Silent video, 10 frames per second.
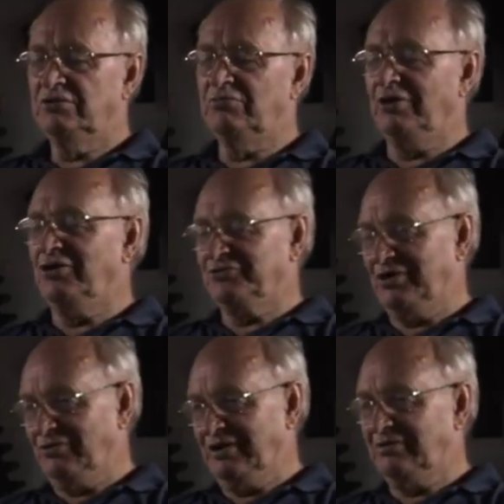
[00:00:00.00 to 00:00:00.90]
Well, not
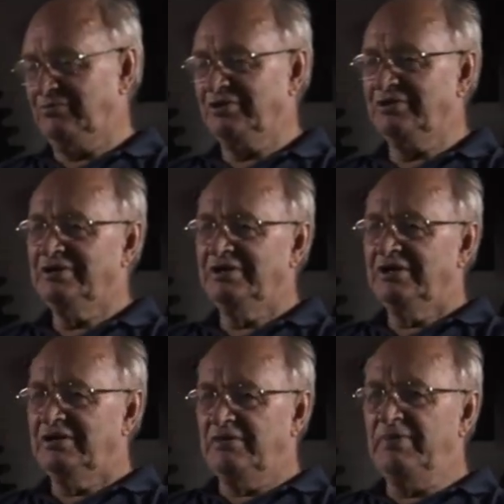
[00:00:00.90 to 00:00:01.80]
so little, but
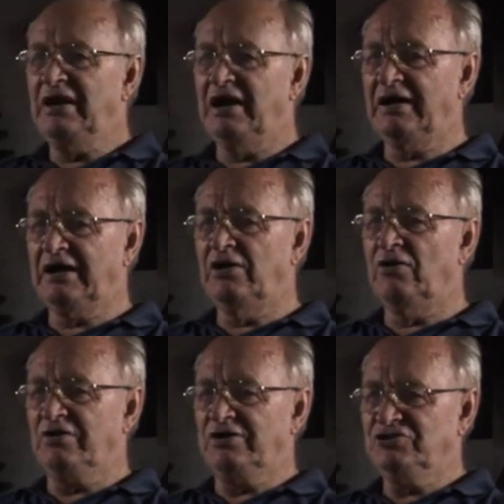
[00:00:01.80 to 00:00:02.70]
a bit like an
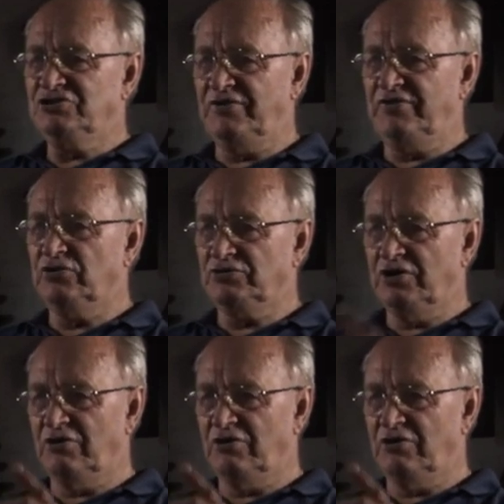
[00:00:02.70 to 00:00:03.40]
orange, if you cut an